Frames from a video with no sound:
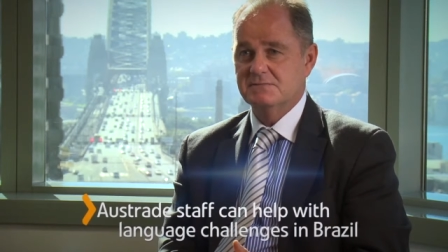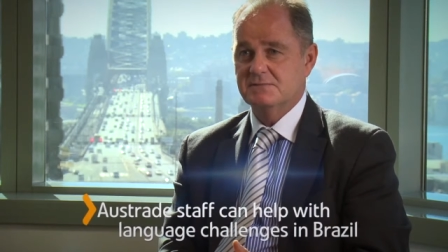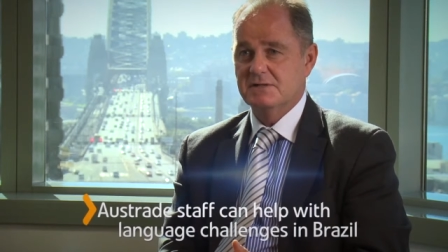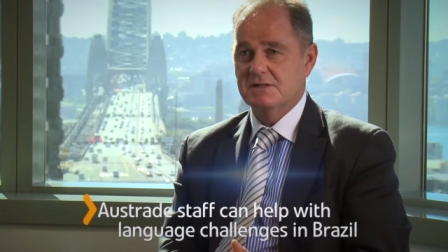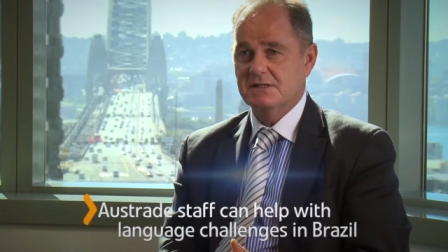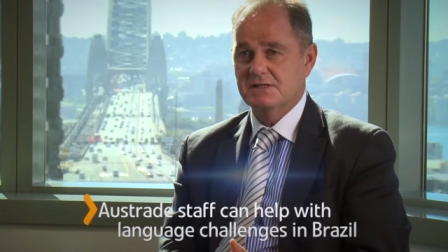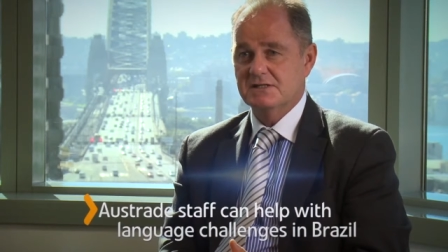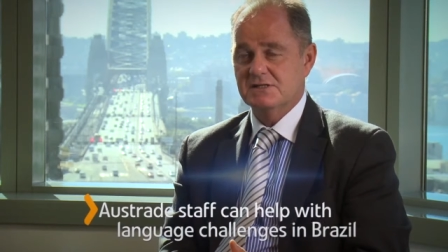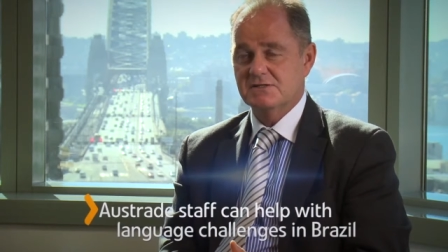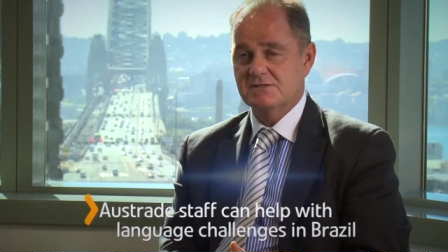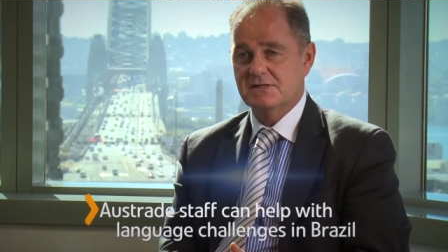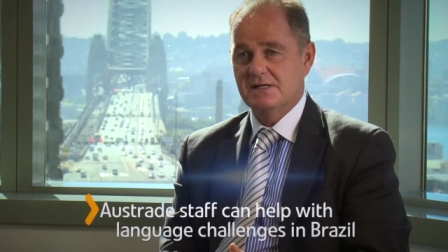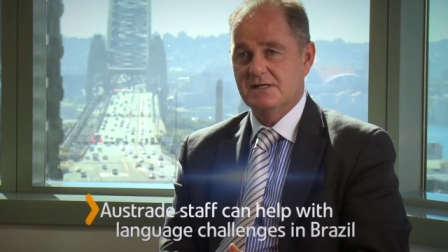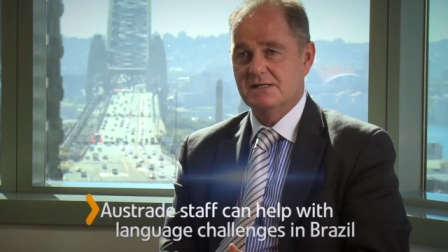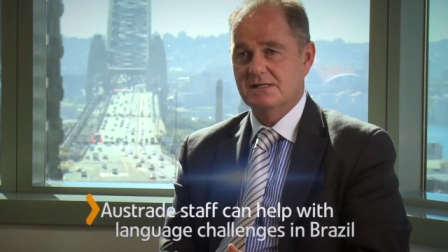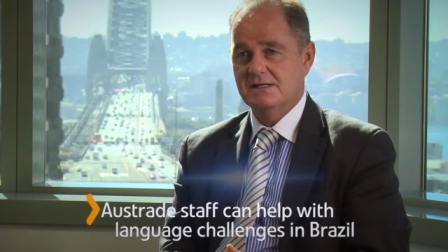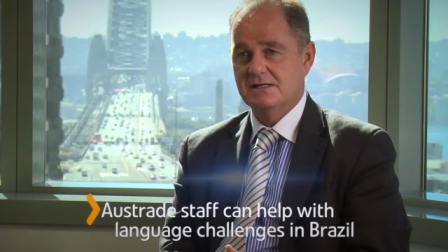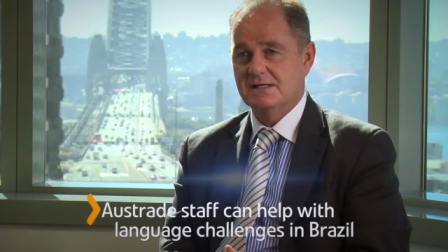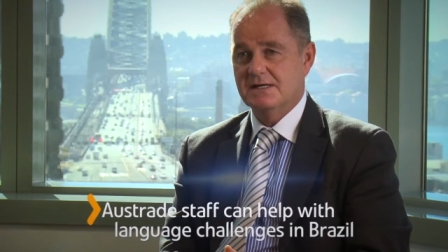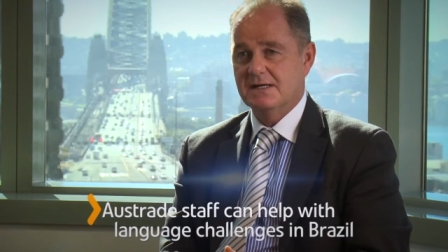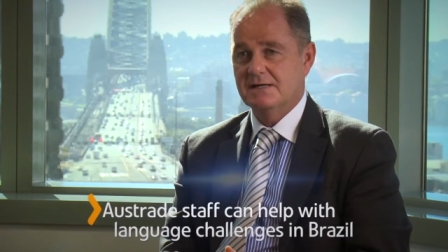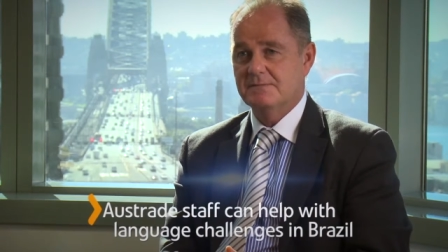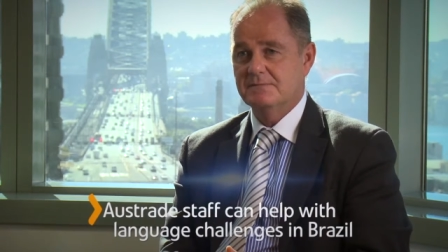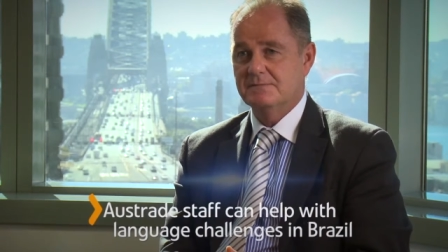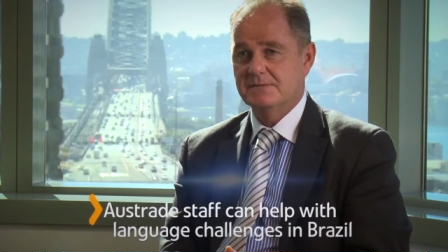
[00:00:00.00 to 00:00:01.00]
by Australian
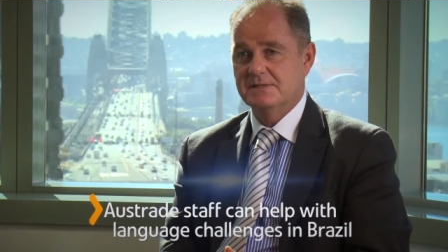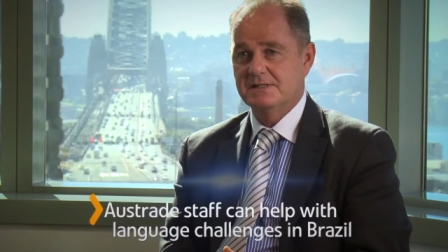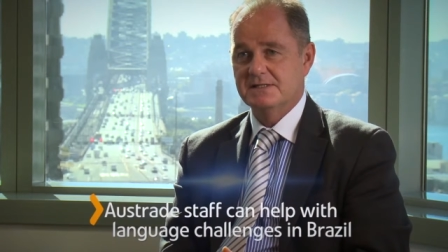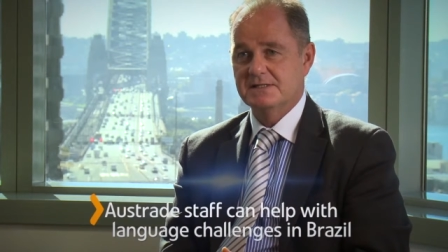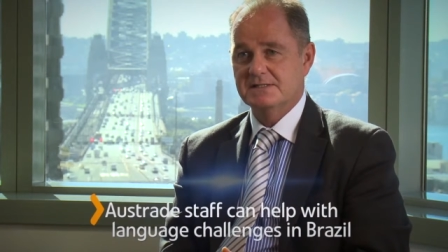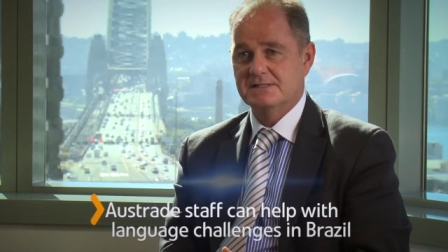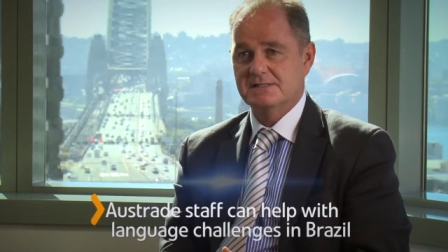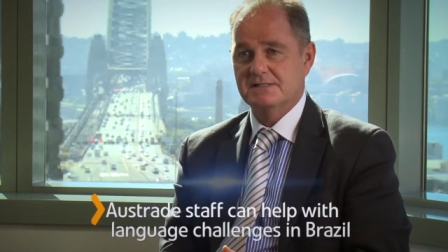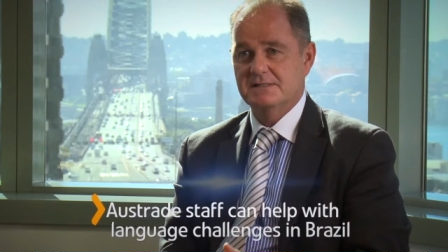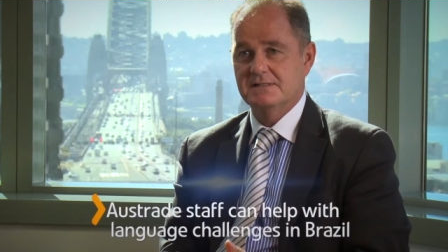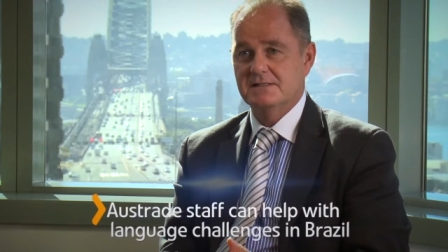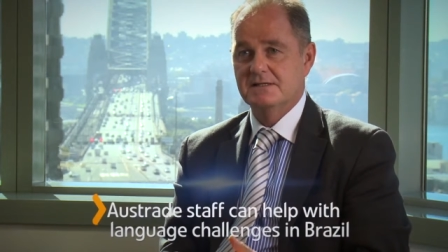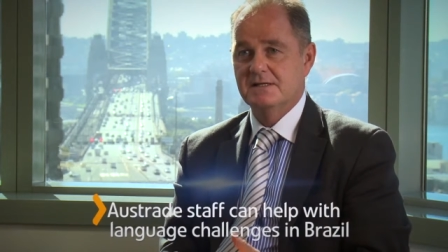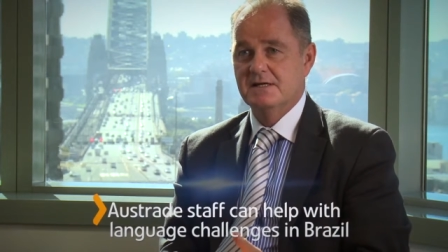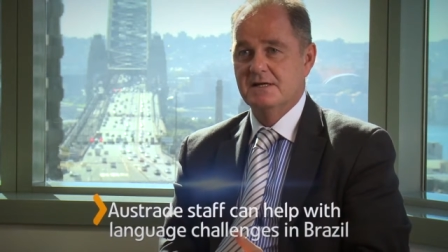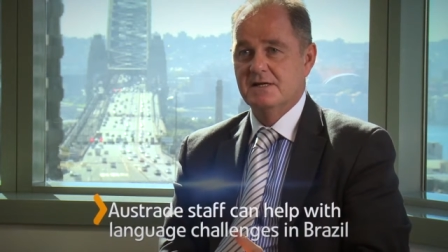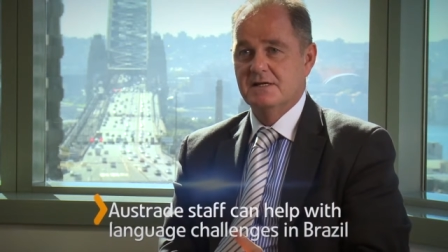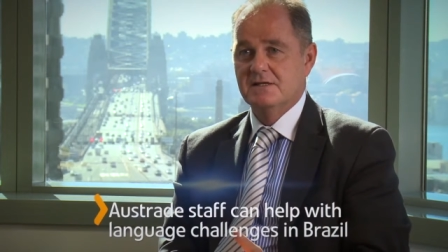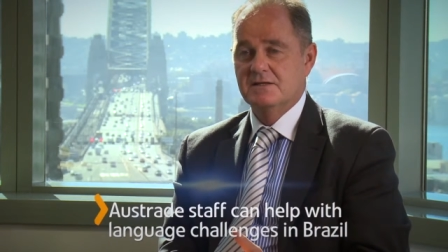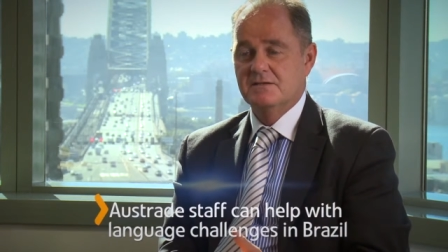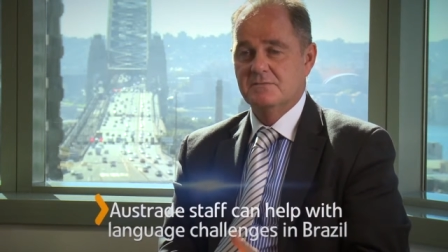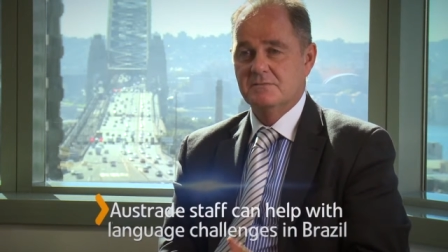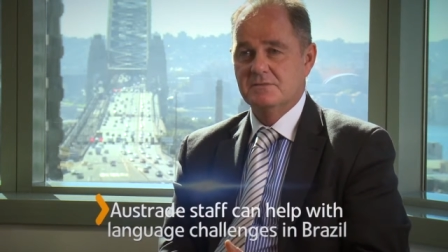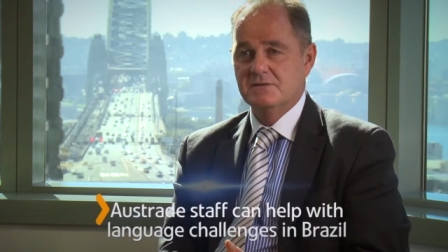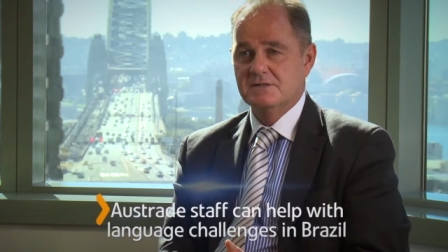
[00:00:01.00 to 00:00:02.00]
companies that
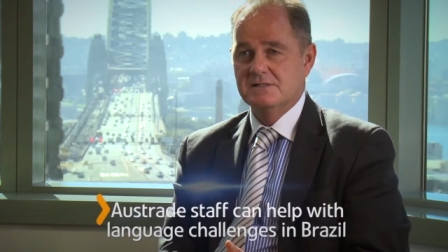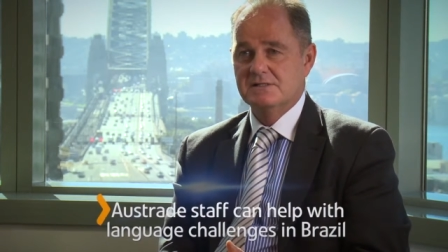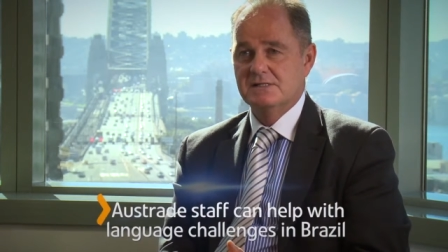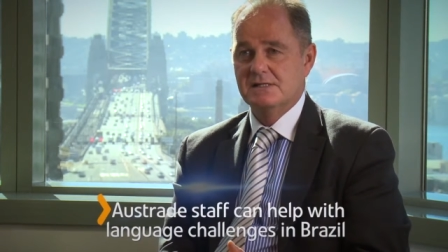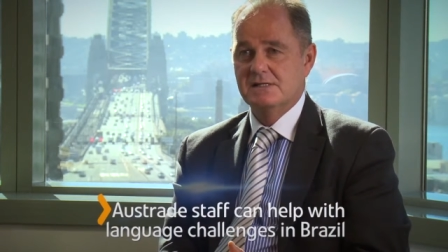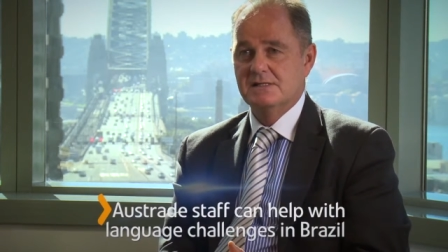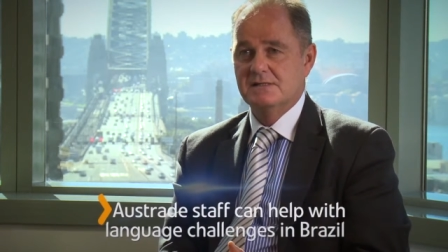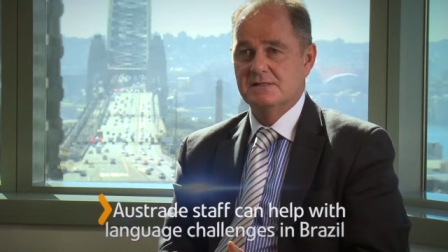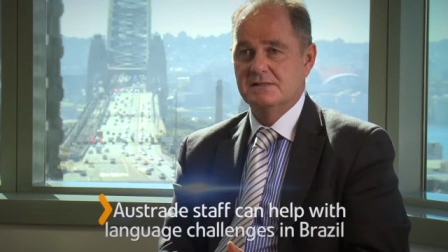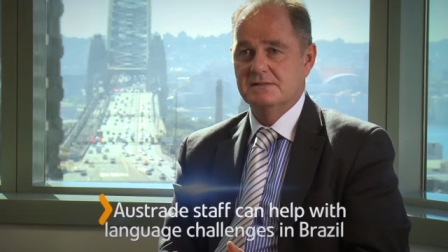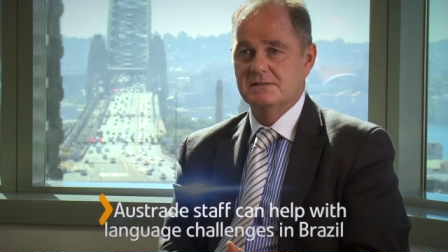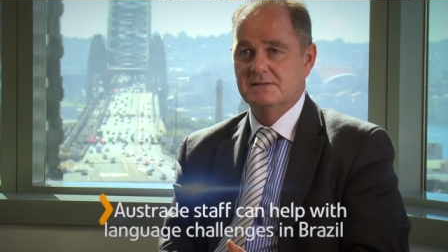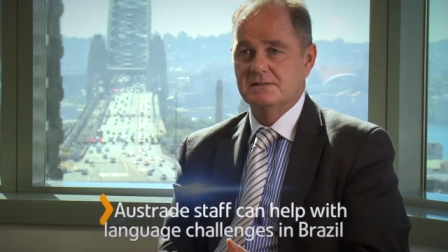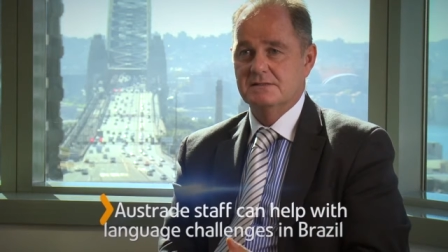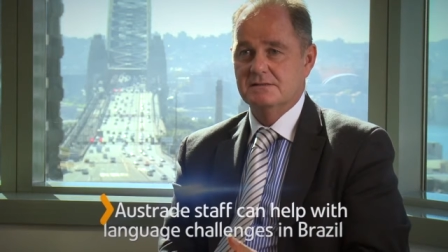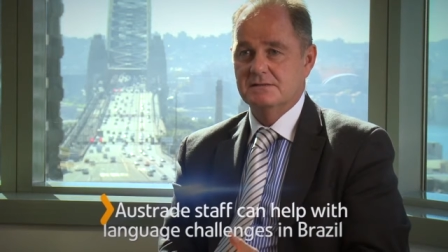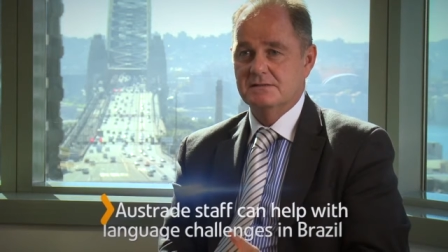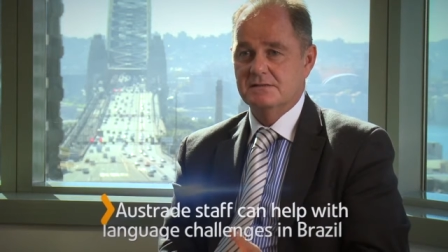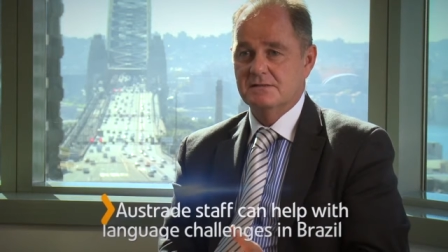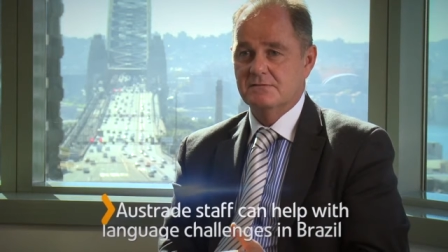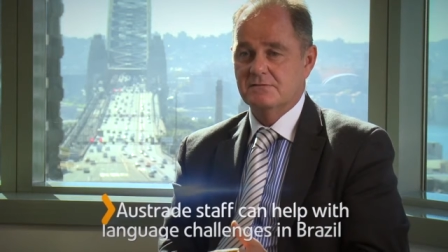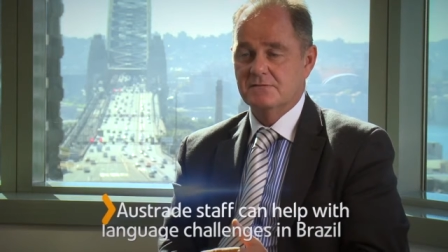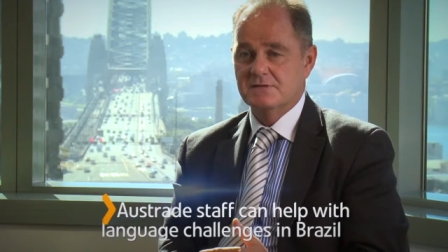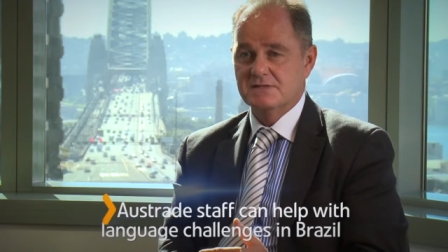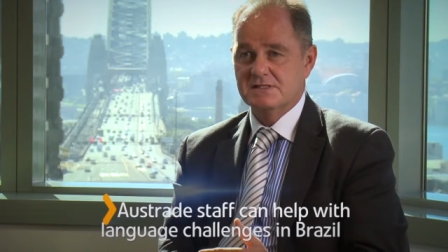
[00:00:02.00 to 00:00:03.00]
the
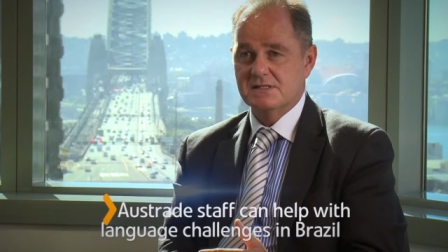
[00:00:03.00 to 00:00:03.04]
Brazilian